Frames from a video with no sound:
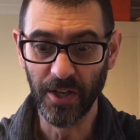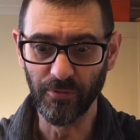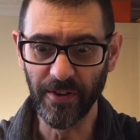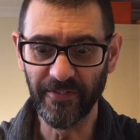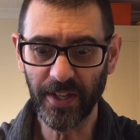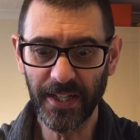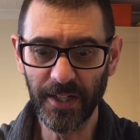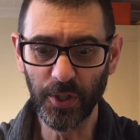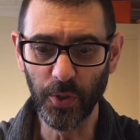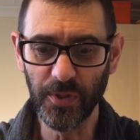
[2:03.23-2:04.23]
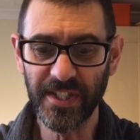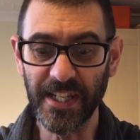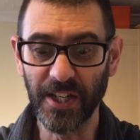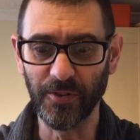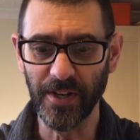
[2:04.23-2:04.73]
Reveal your
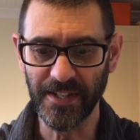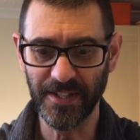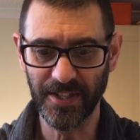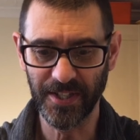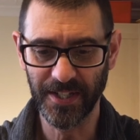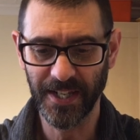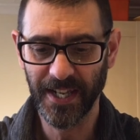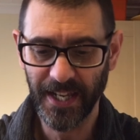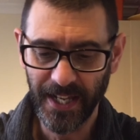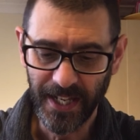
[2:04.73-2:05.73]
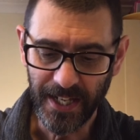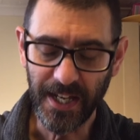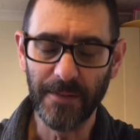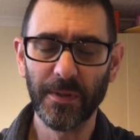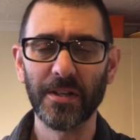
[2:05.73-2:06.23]
secrets.
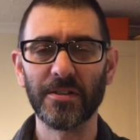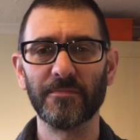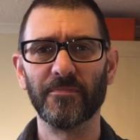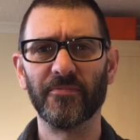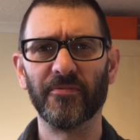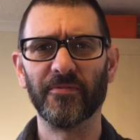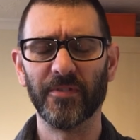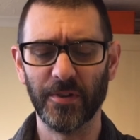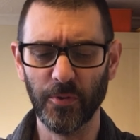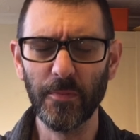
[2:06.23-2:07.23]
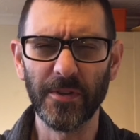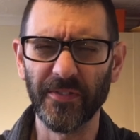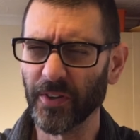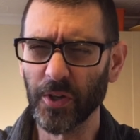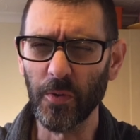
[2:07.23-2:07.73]
Uh, because I'm almost
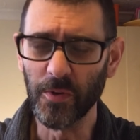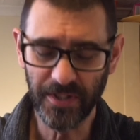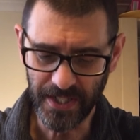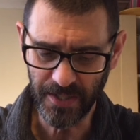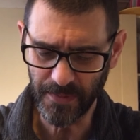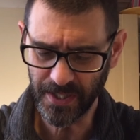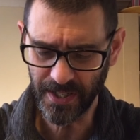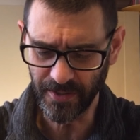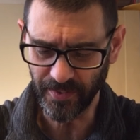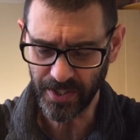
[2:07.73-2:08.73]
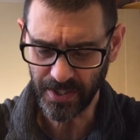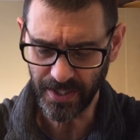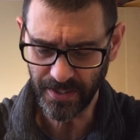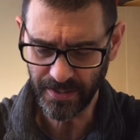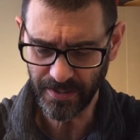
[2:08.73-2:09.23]
forgotten what's in it myself,
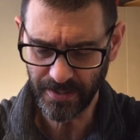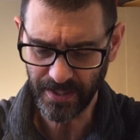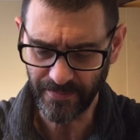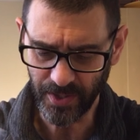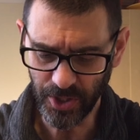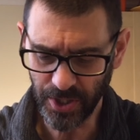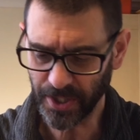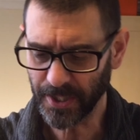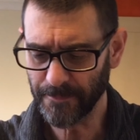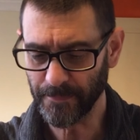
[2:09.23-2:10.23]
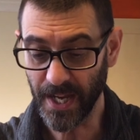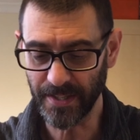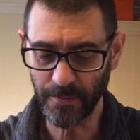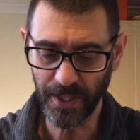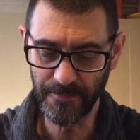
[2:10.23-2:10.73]
actually. Let's have a look. Ah,
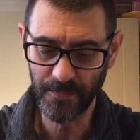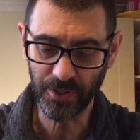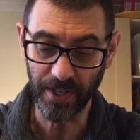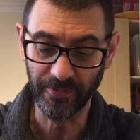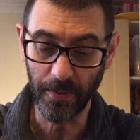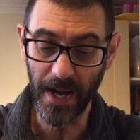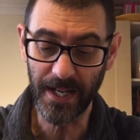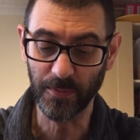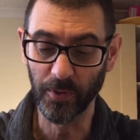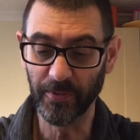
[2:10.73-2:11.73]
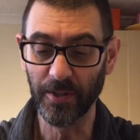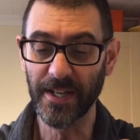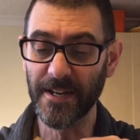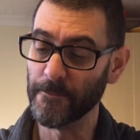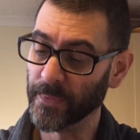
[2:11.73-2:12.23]
there we go. Straight off the bat. What have we got
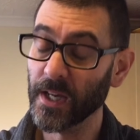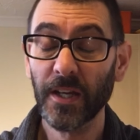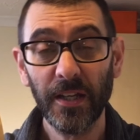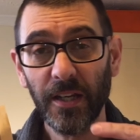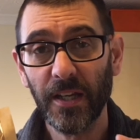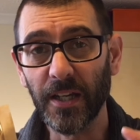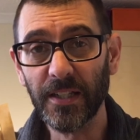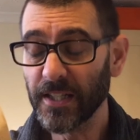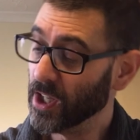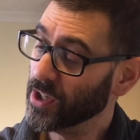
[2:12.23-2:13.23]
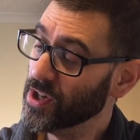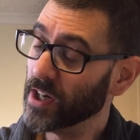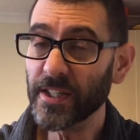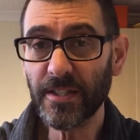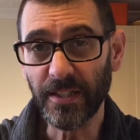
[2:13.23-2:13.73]
here? A little
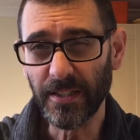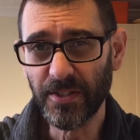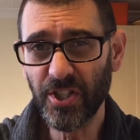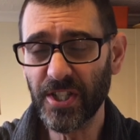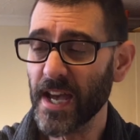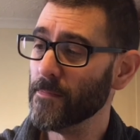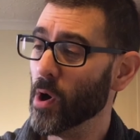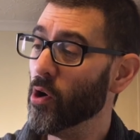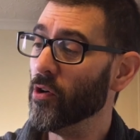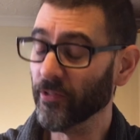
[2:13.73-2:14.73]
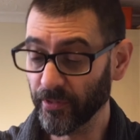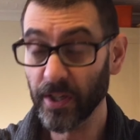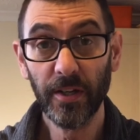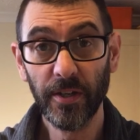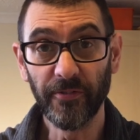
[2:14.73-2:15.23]
nugget, a little stem of
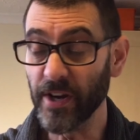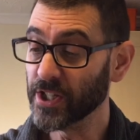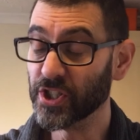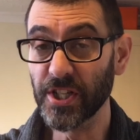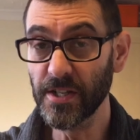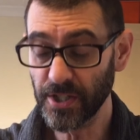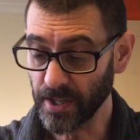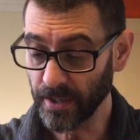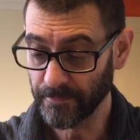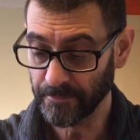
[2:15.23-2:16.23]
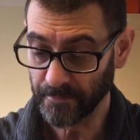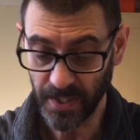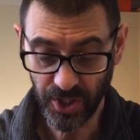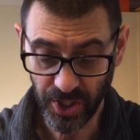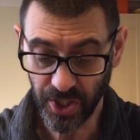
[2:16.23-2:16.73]
fresh ginger.
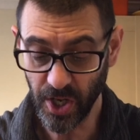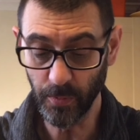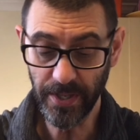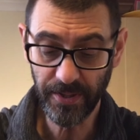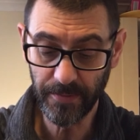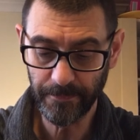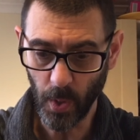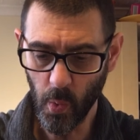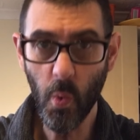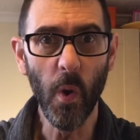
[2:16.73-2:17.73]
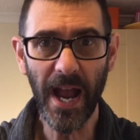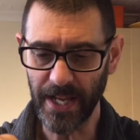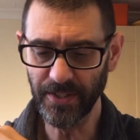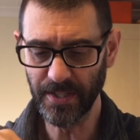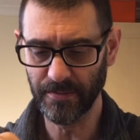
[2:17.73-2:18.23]
That's to start with. Ooh,
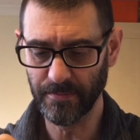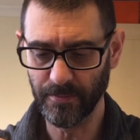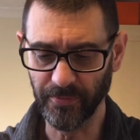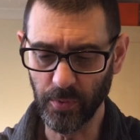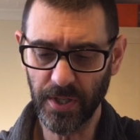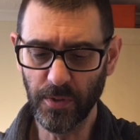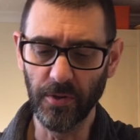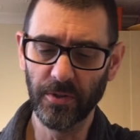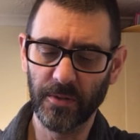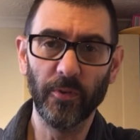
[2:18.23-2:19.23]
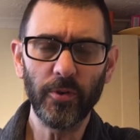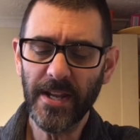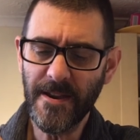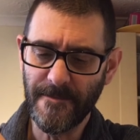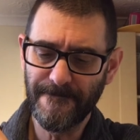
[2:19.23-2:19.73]
and We've also got, what have
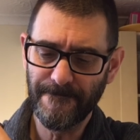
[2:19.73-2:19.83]
got here?